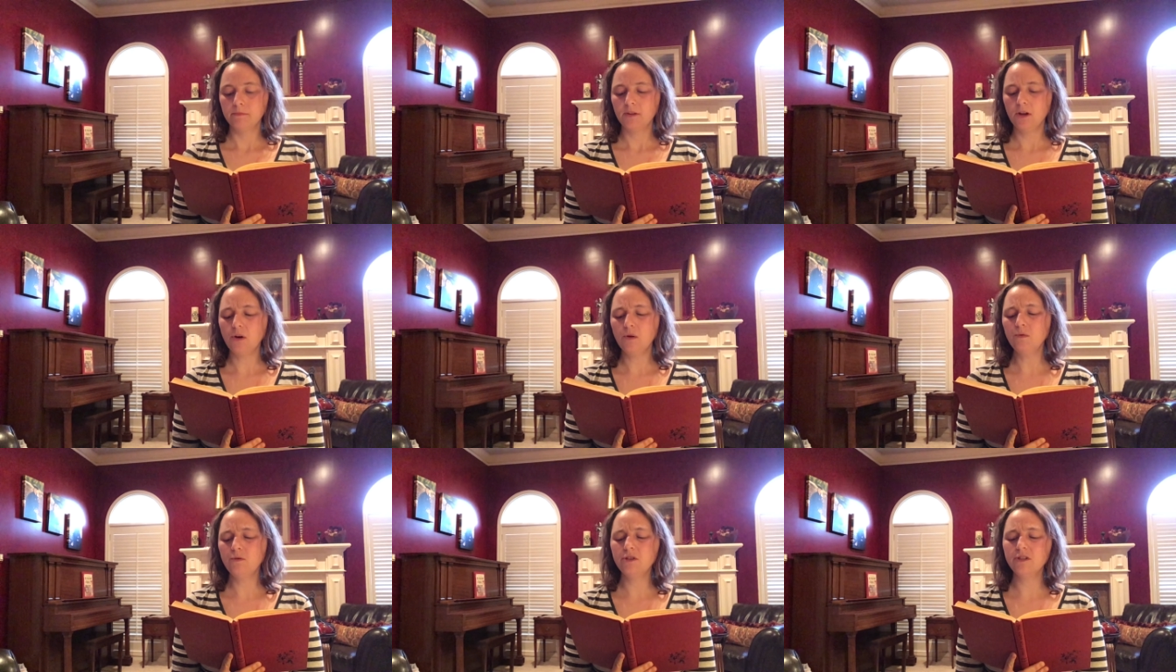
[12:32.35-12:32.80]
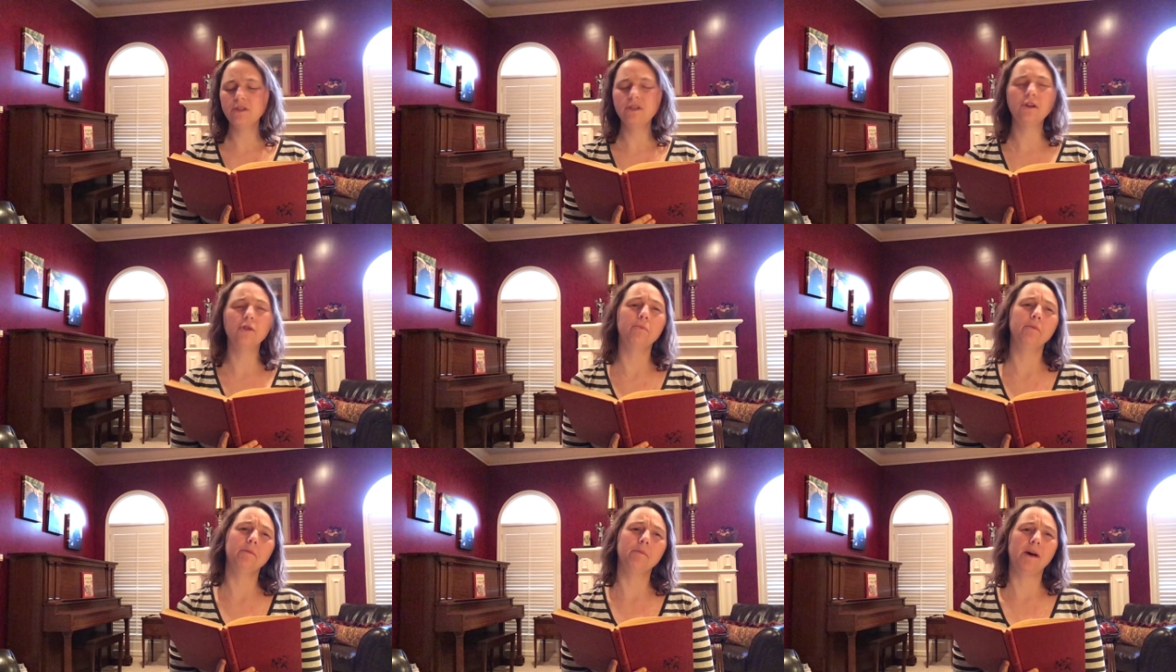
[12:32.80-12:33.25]
Oh, just
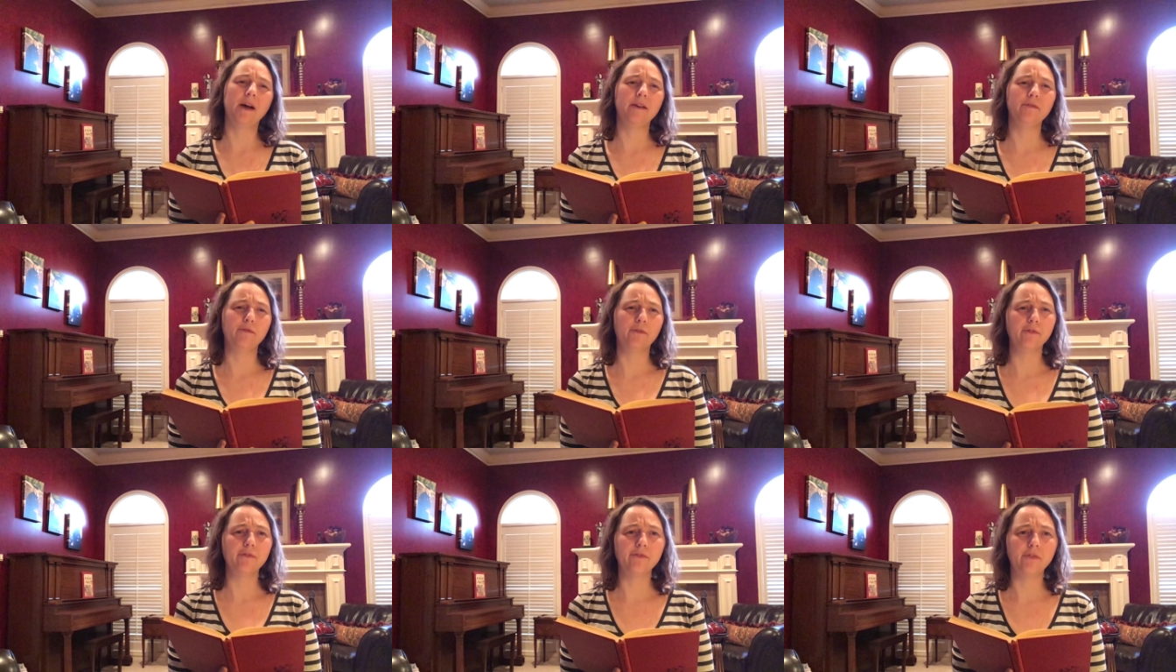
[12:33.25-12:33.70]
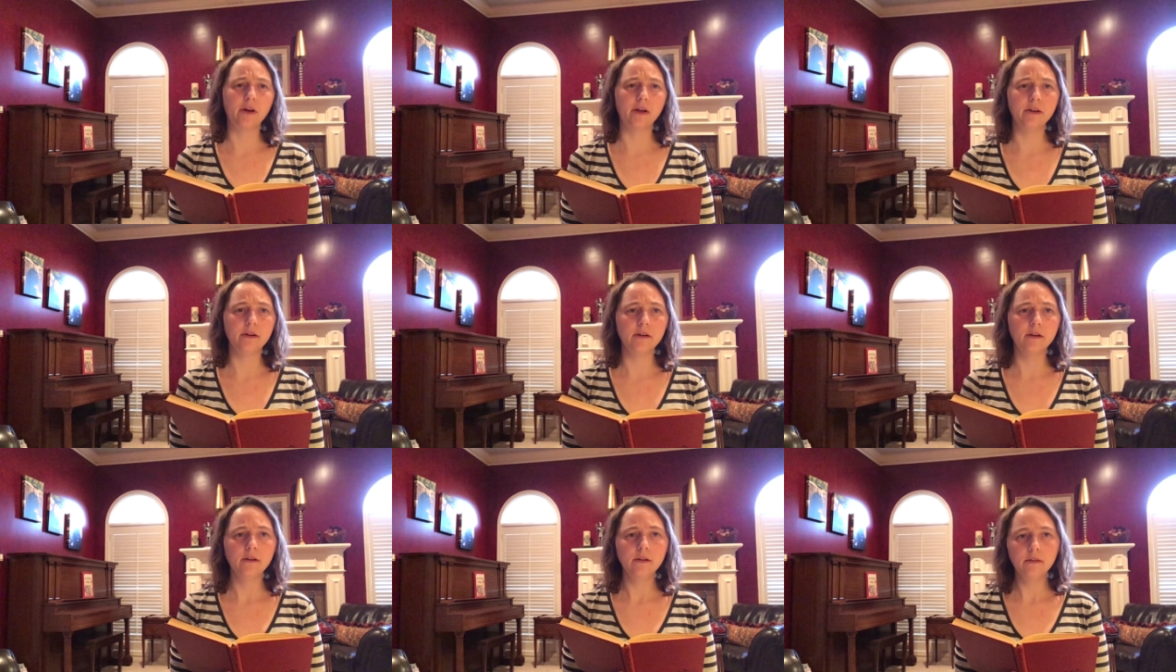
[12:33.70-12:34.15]
open mine for
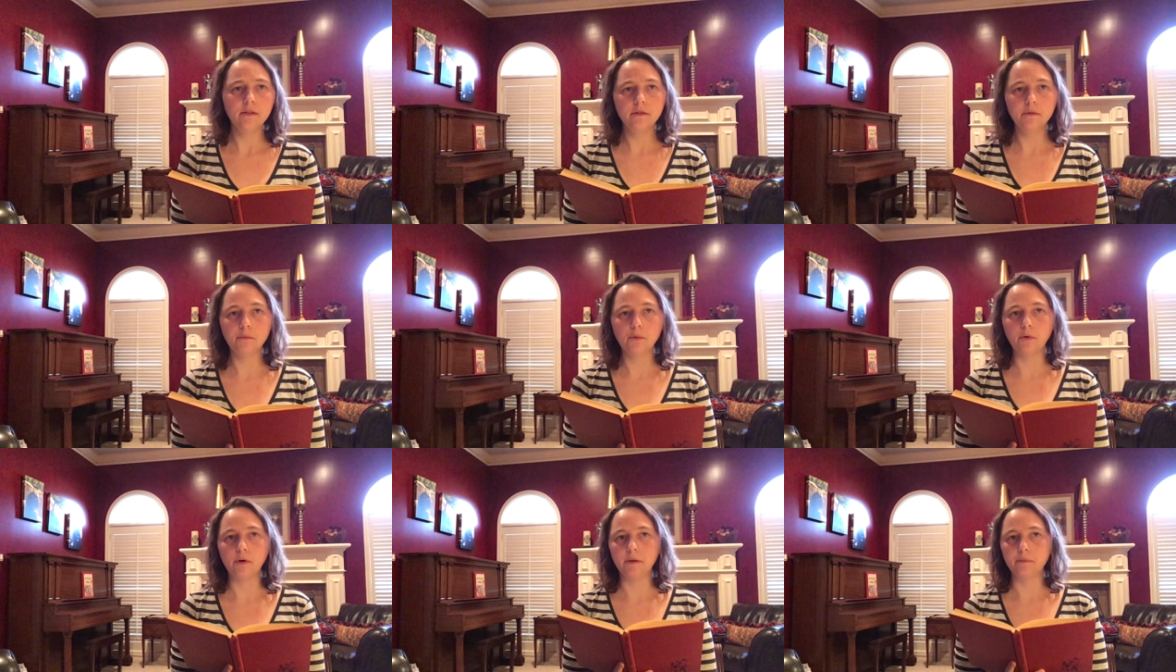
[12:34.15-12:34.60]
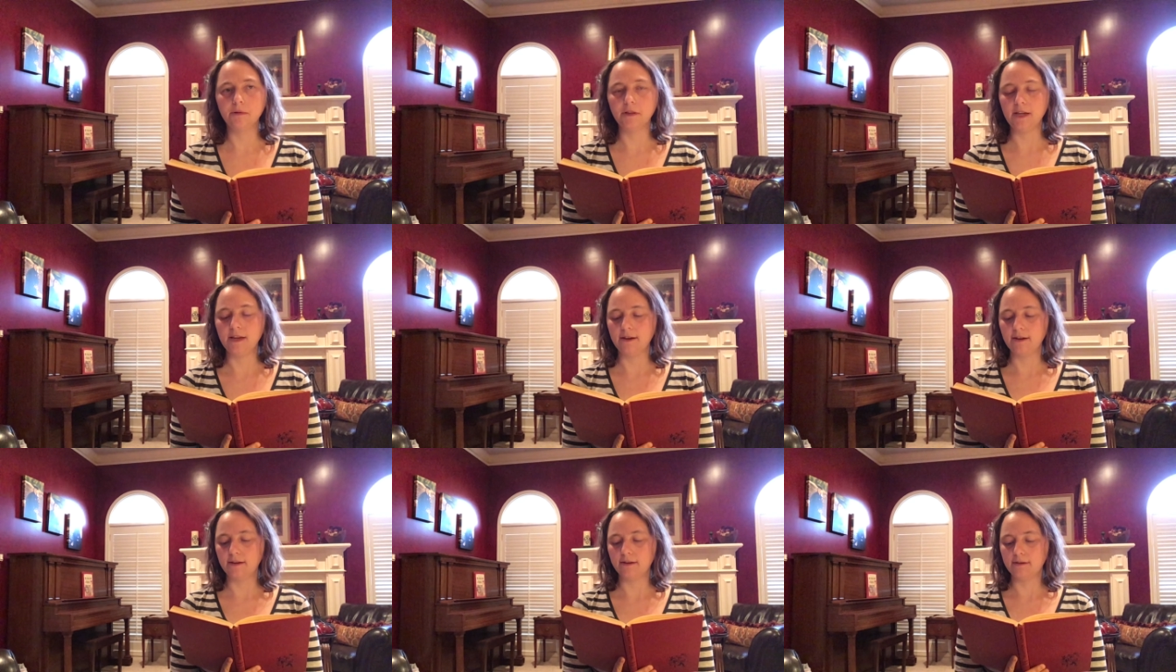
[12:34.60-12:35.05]
fun, the boy
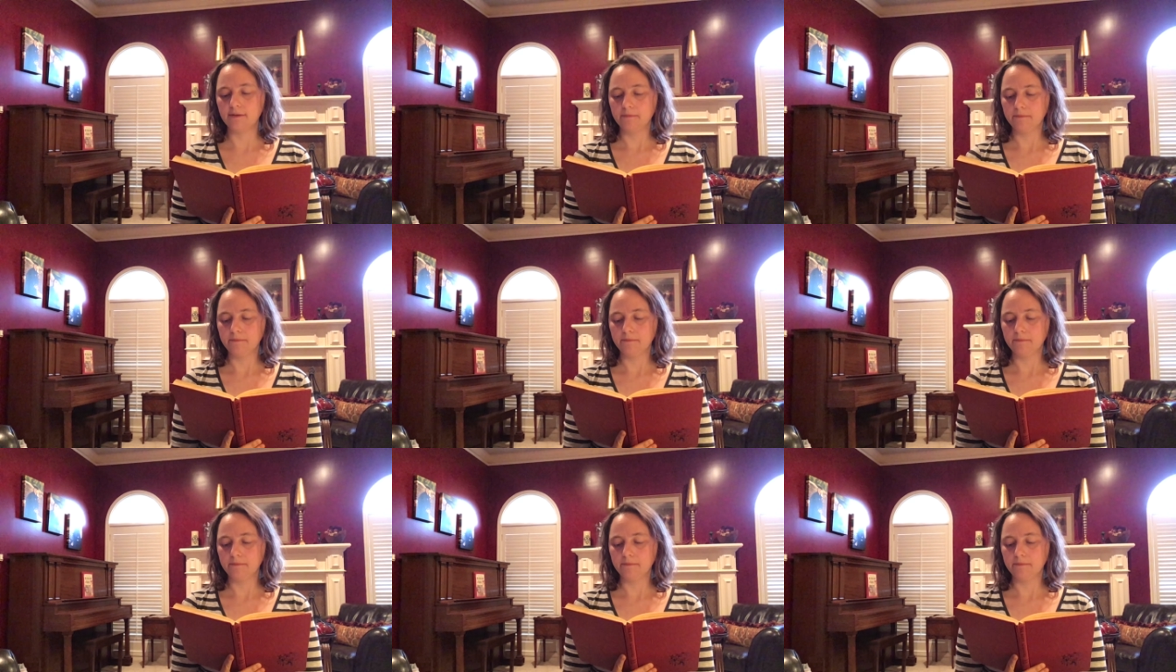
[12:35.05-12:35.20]
pleaded.